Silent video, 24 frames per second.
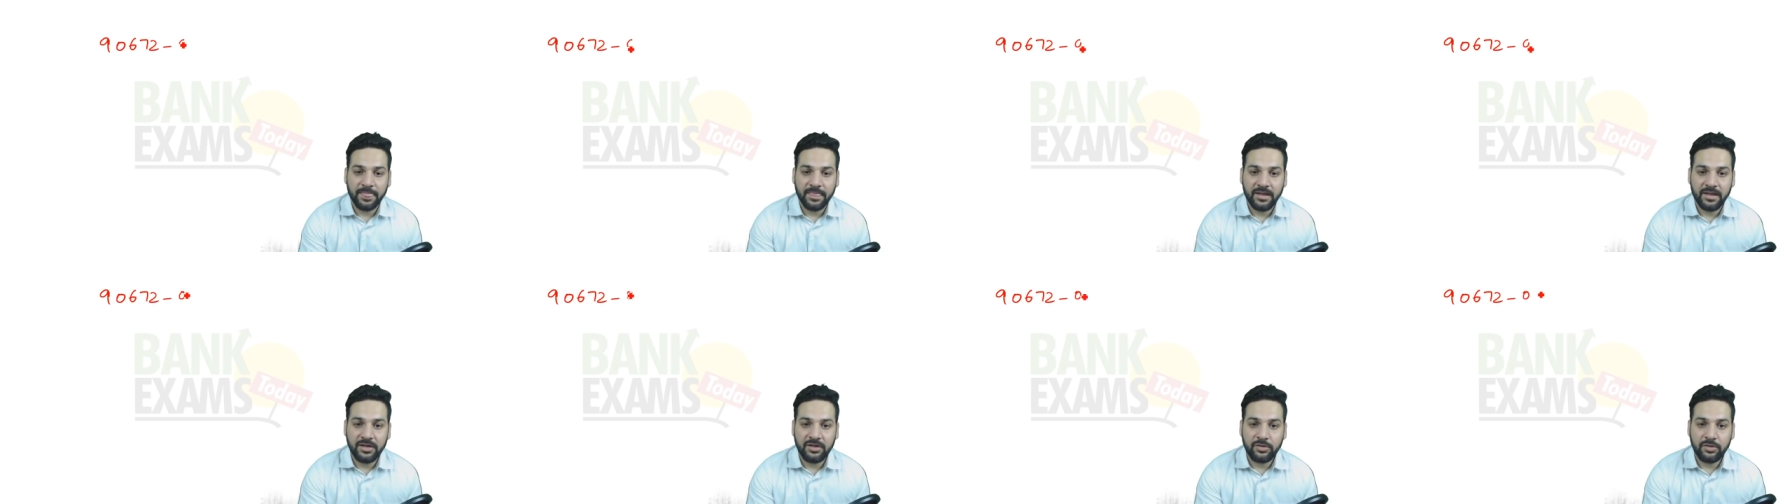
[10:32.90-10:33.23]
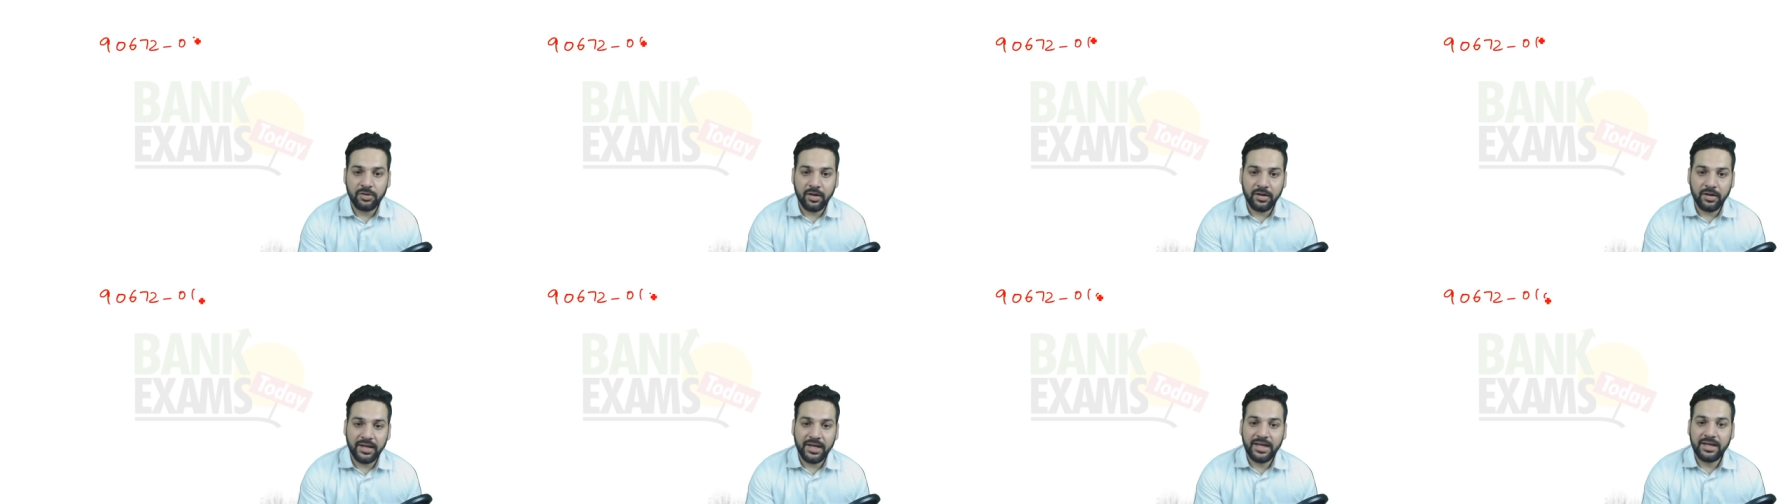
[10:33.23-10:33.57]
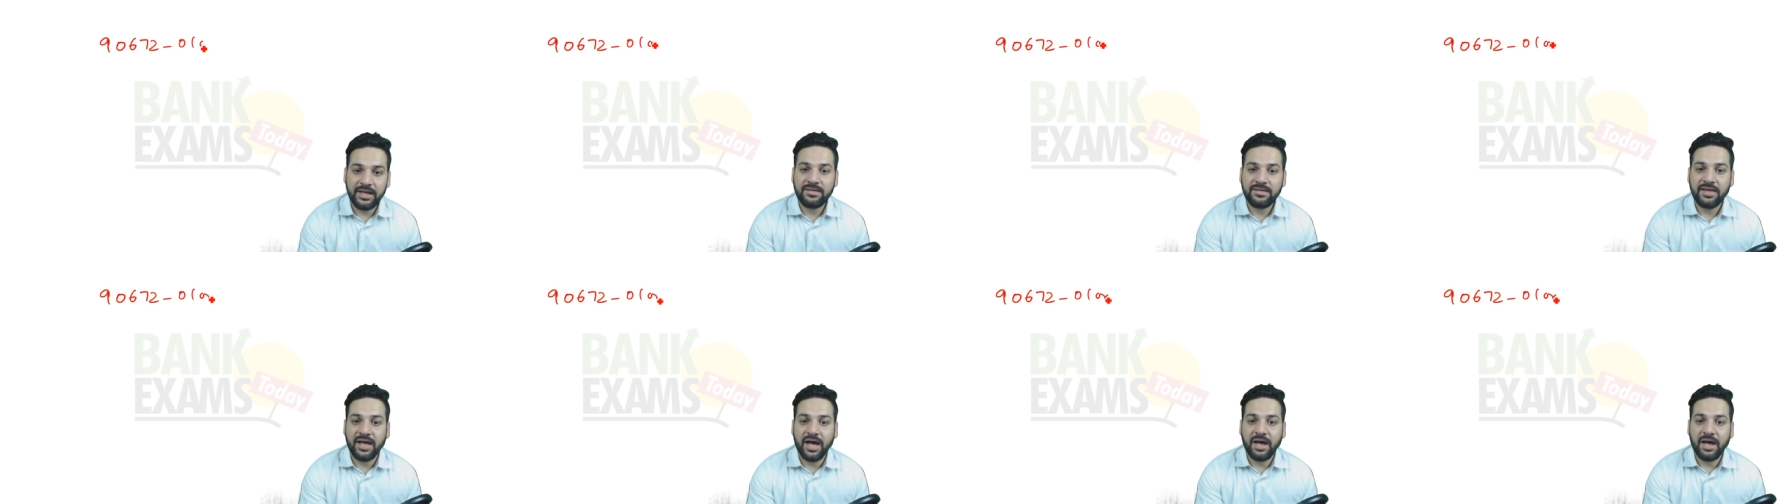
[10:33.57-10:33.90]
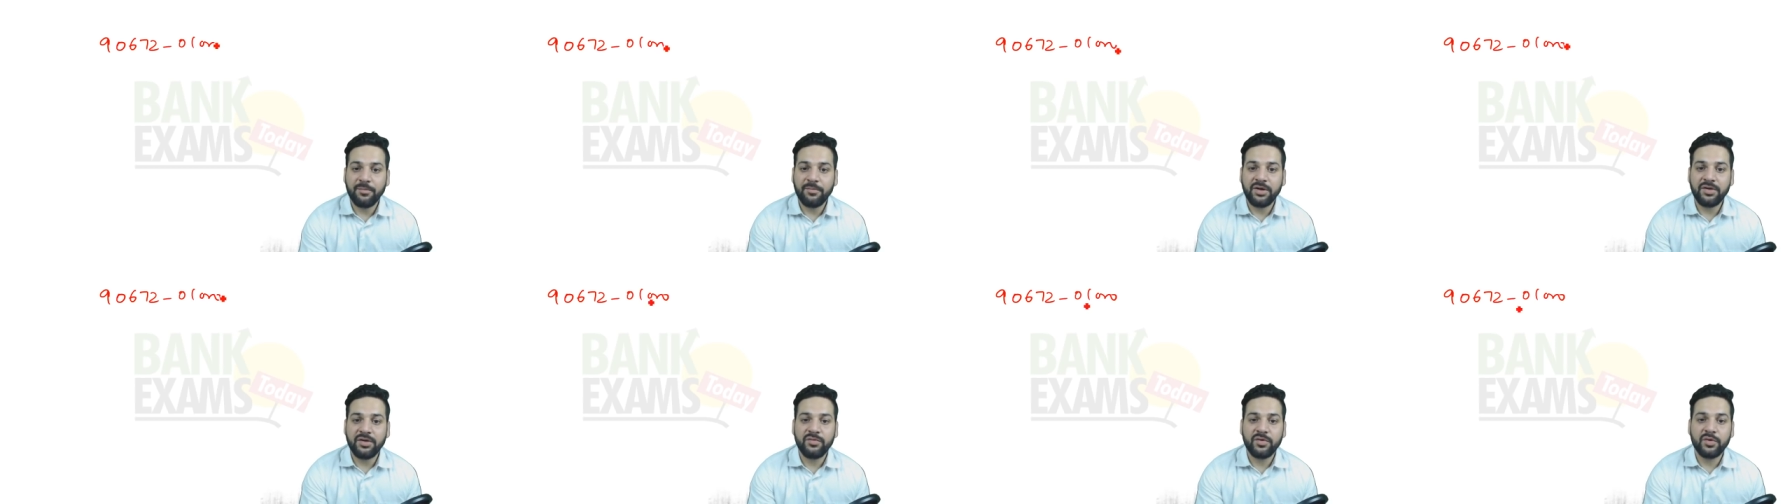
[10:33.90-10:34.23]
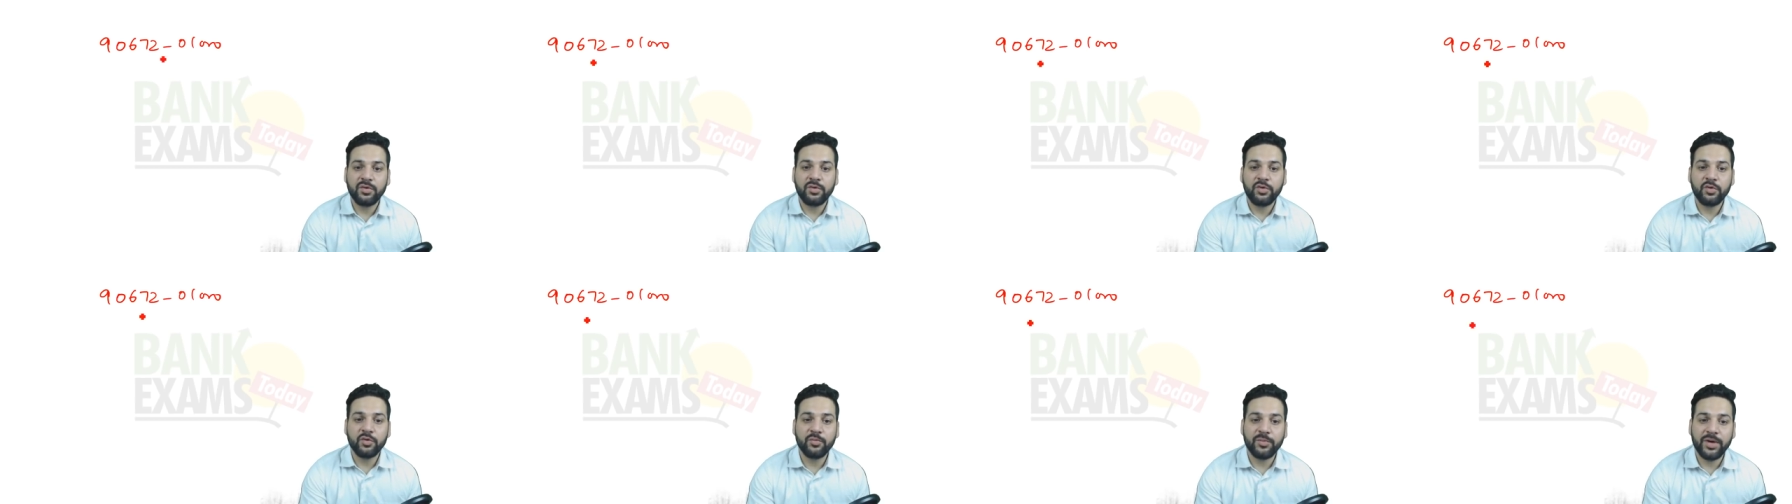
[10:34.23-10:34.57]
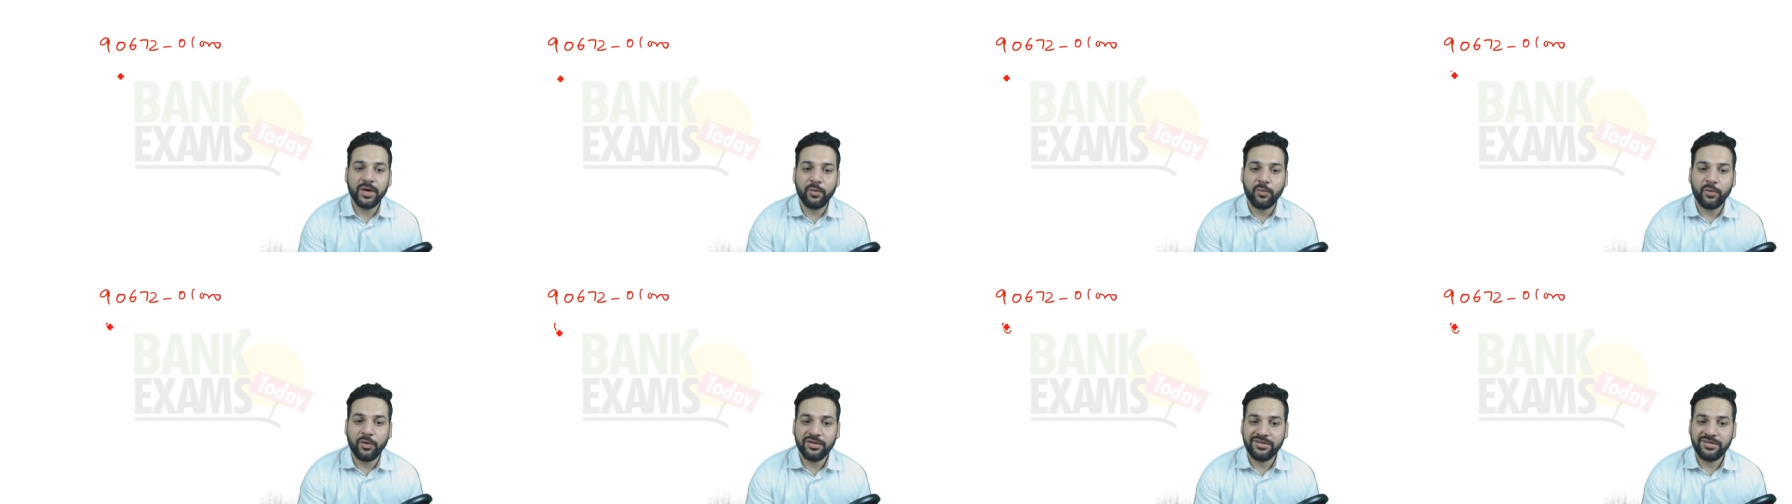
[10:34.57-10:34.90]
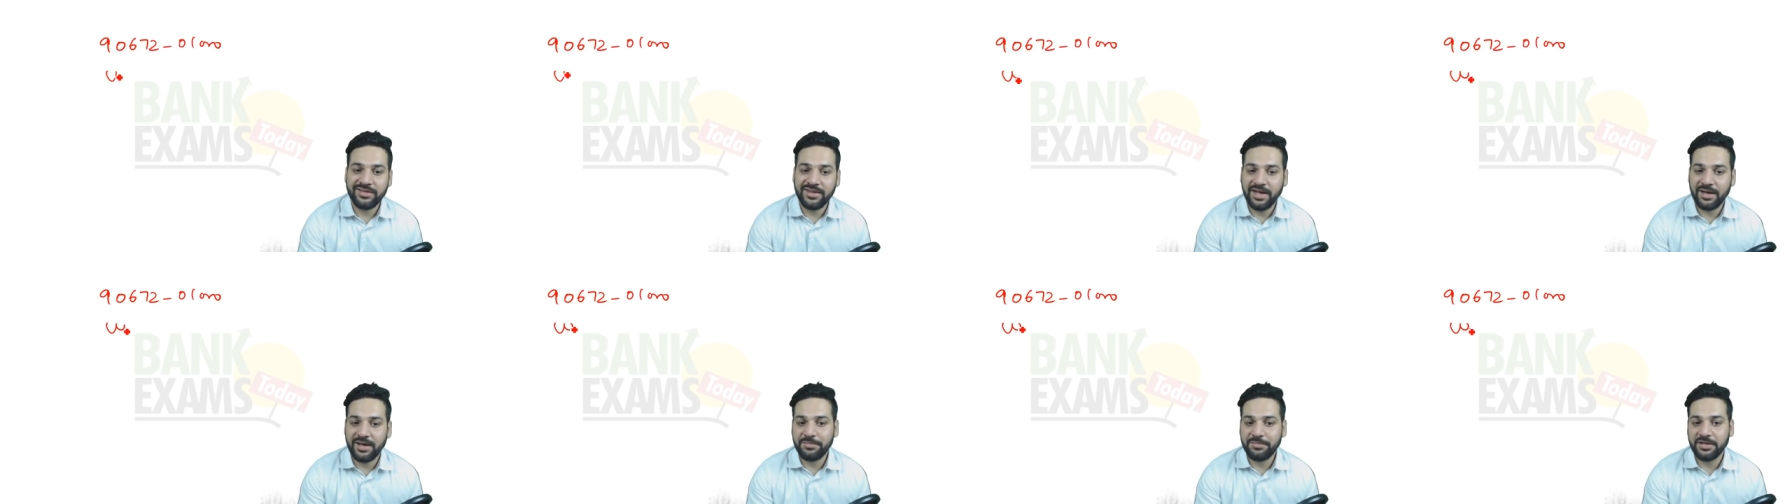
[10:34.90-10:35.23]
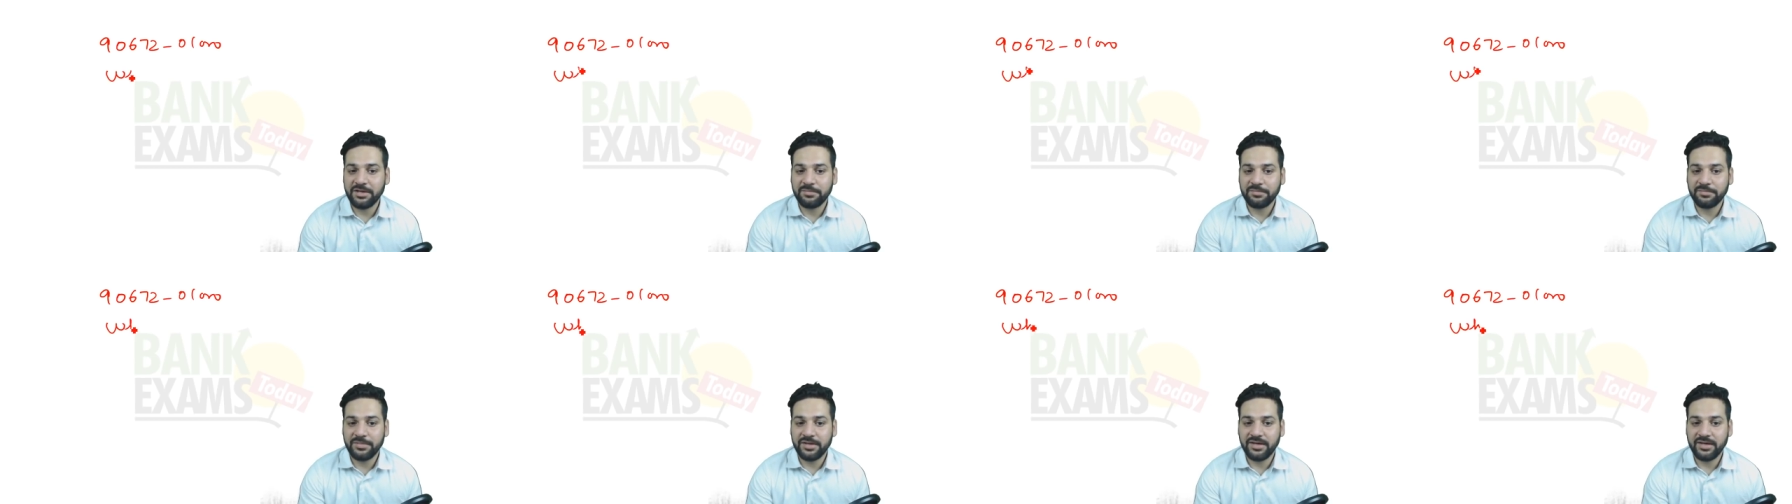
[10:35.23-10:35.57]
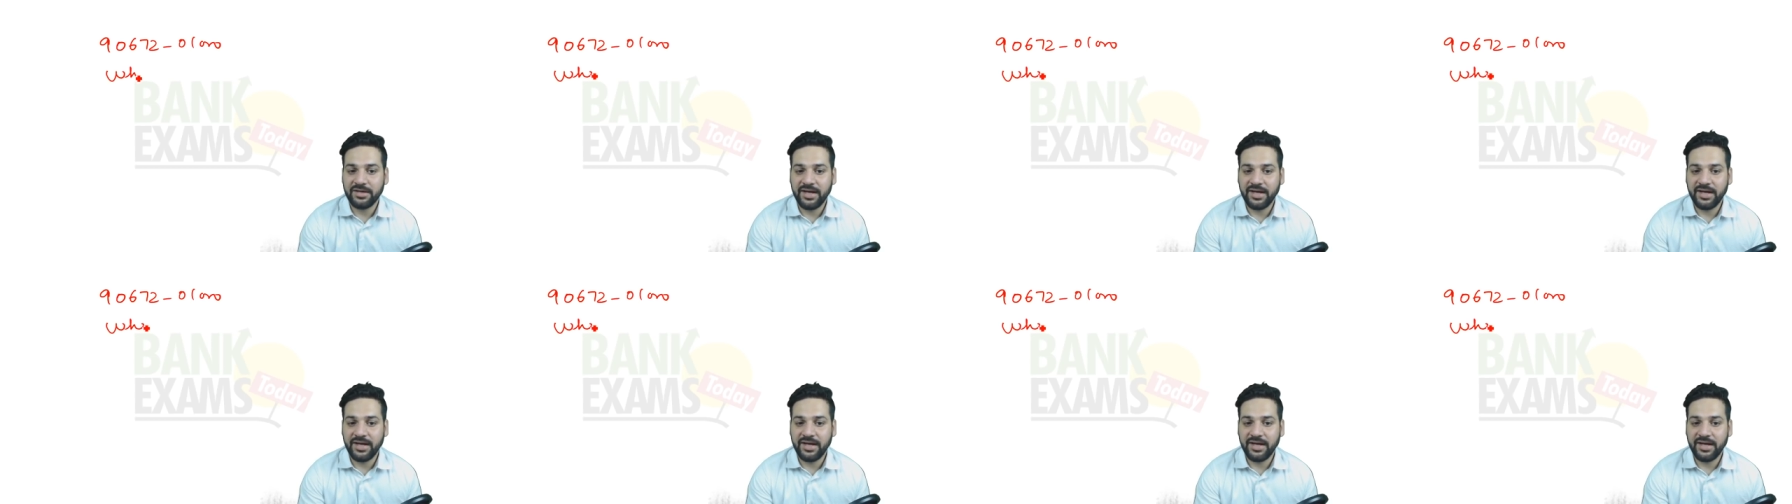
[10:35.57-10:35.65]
your exam review to my whatsapp number